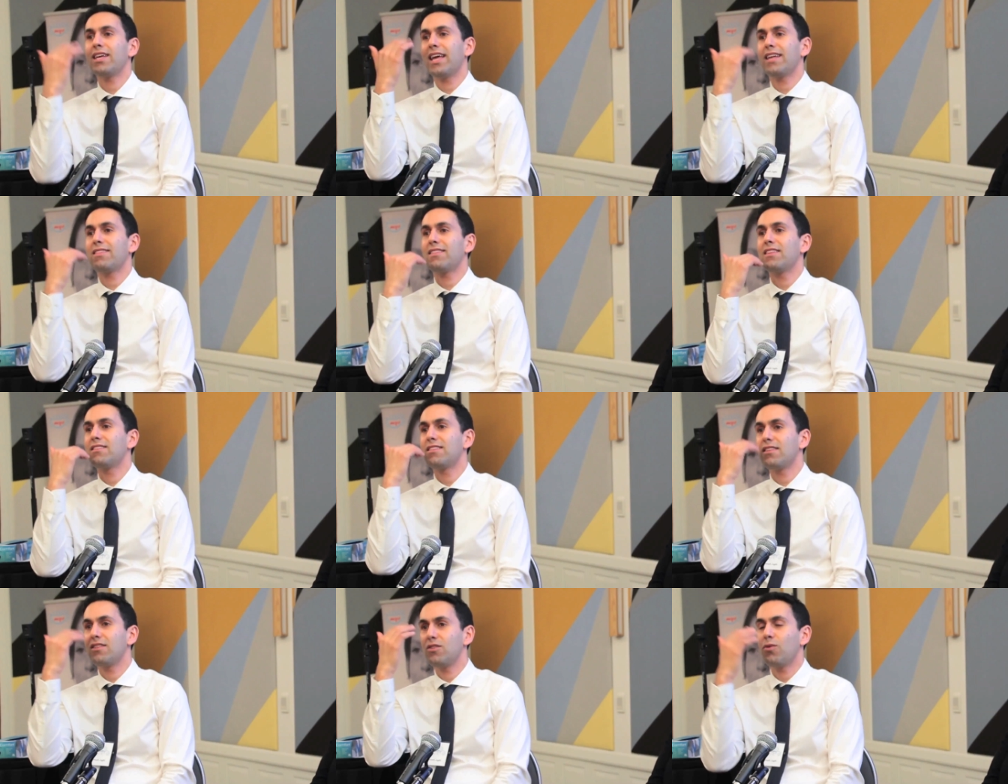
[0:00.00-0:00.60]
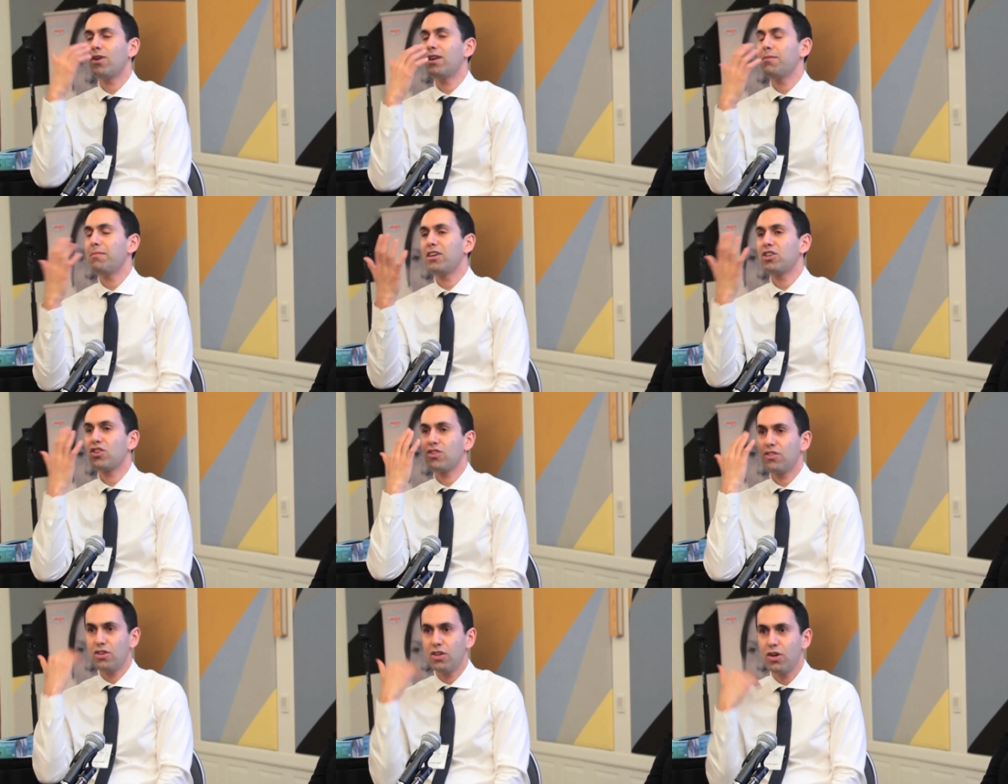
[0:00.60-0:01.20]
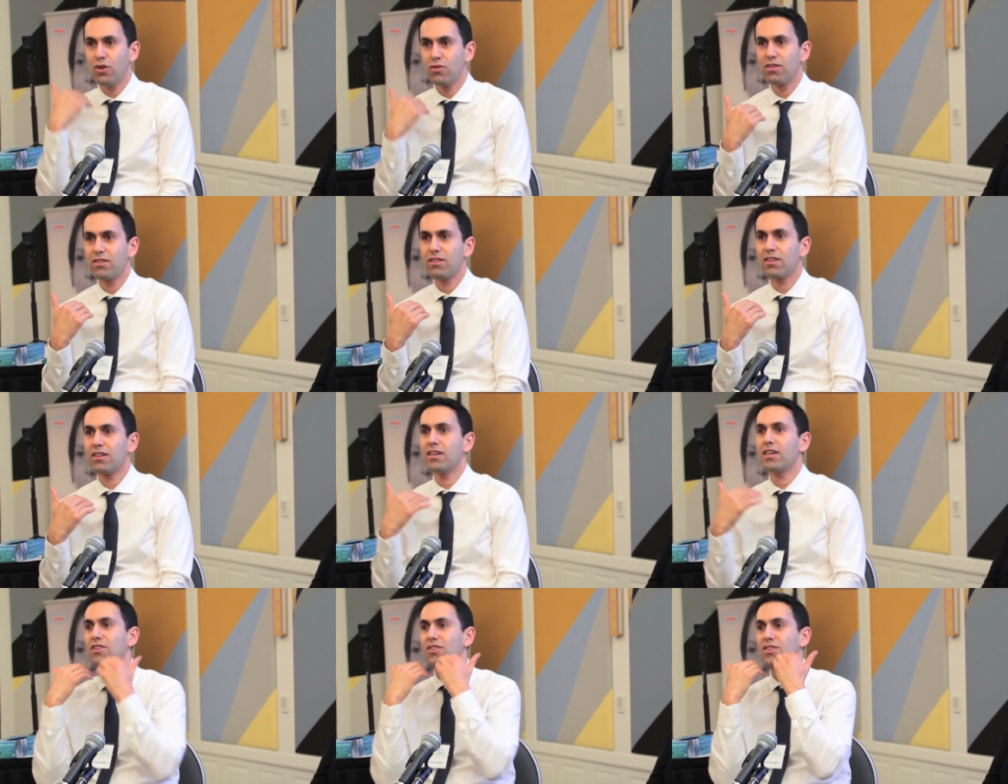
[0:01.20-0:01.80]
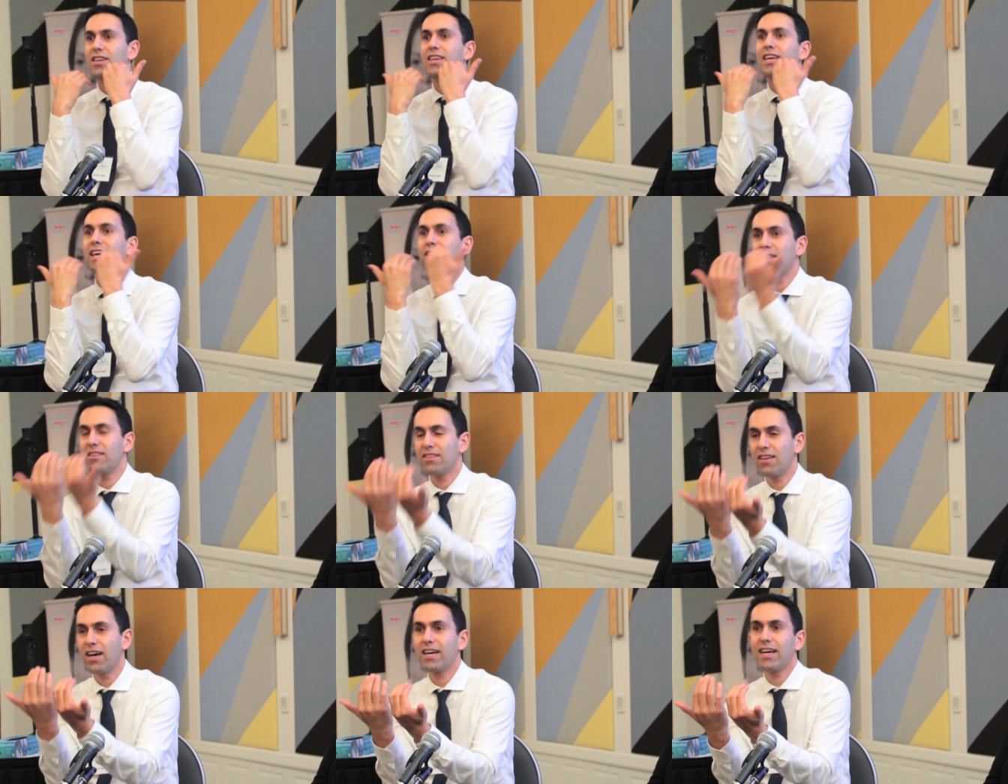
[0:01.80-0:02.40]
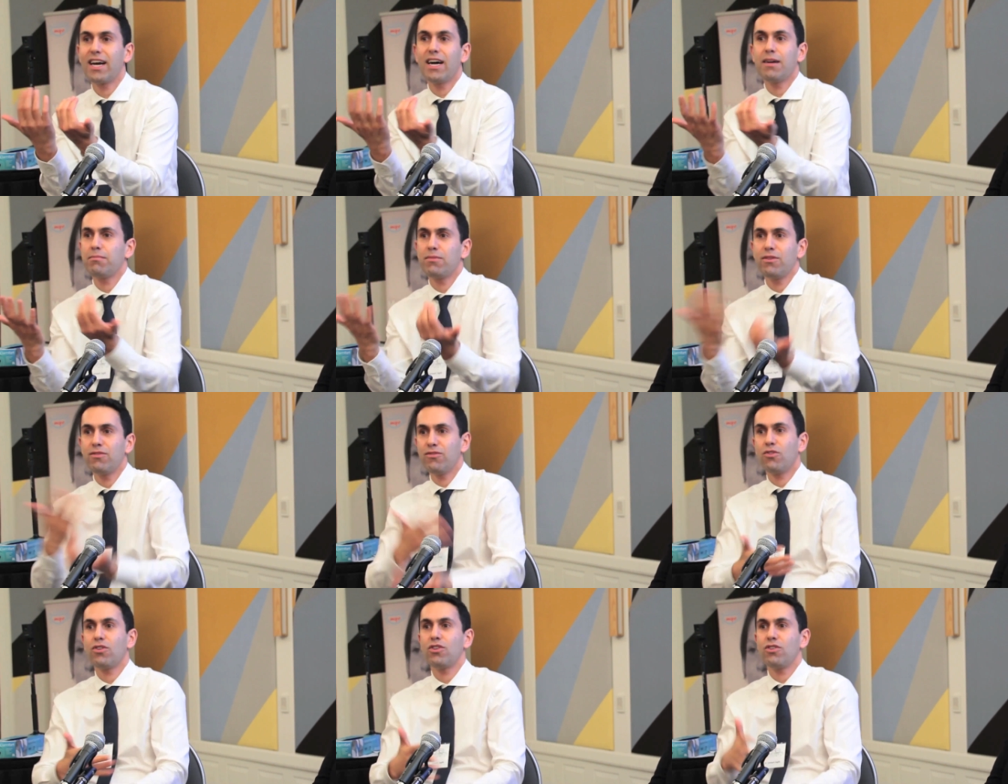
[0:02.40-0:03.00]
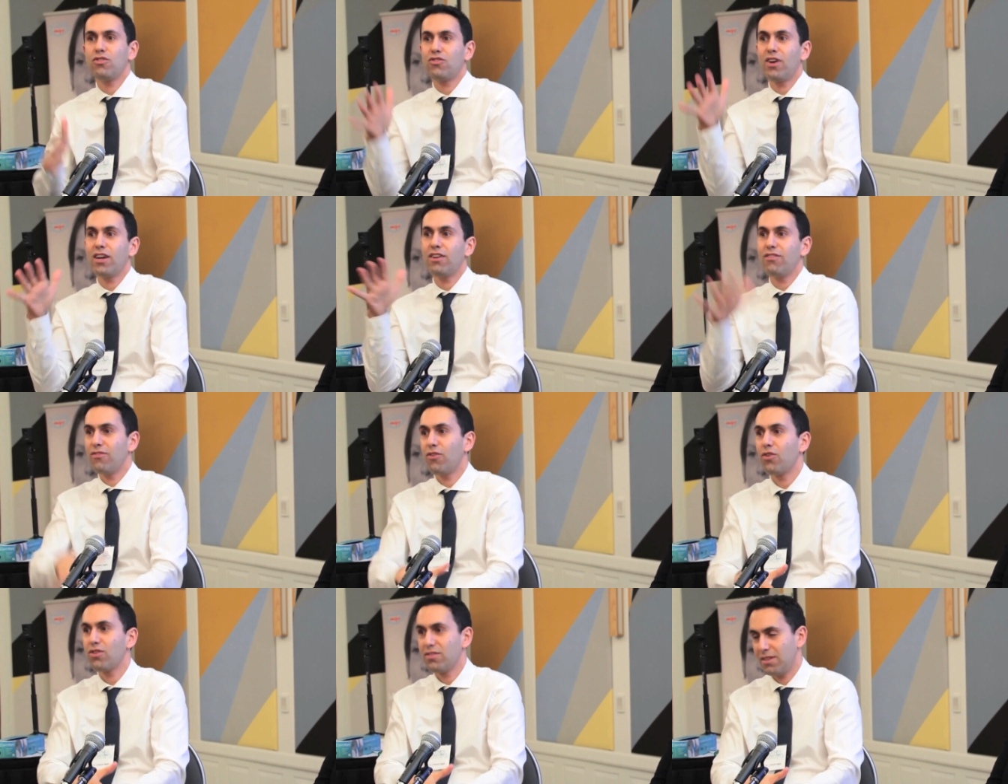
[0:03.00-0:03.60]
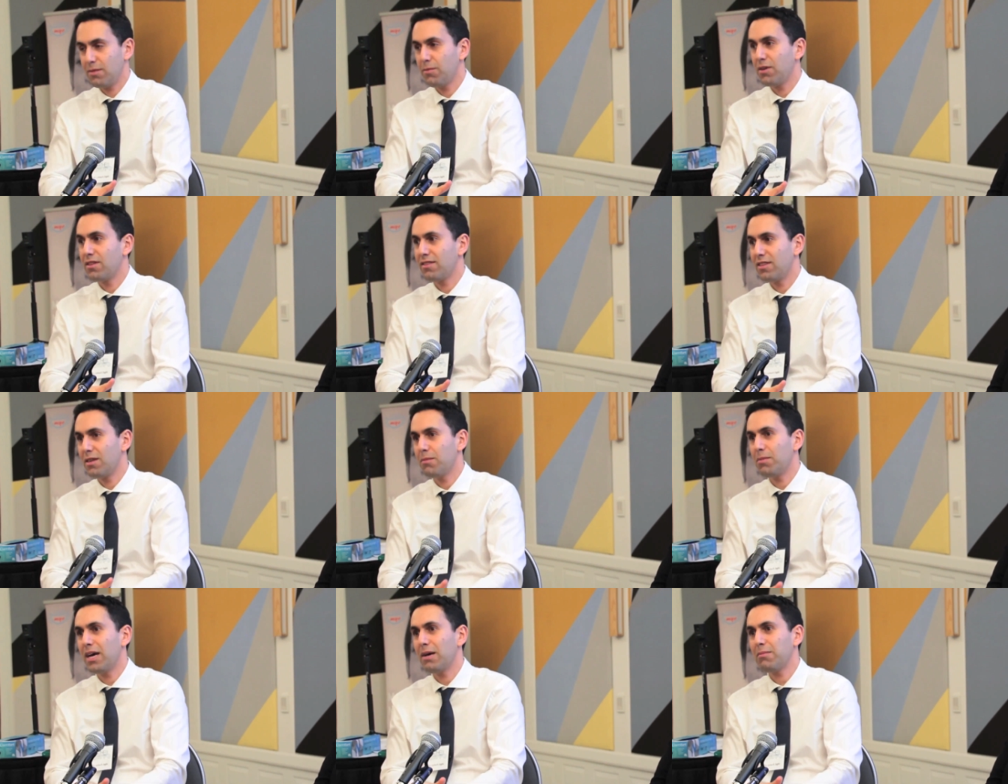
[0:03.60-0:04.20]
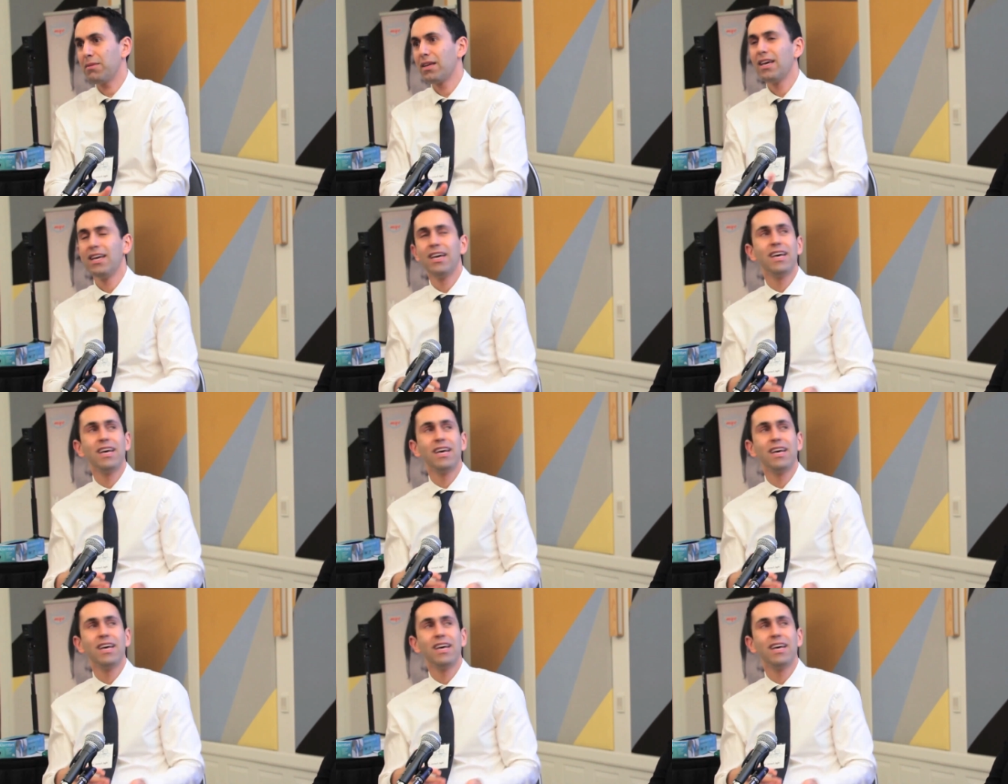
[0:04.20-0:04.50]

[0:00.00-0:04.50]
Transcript: get the, you want to make sure the nose is clear, you can get the tongue up before you try to force them on CPAP.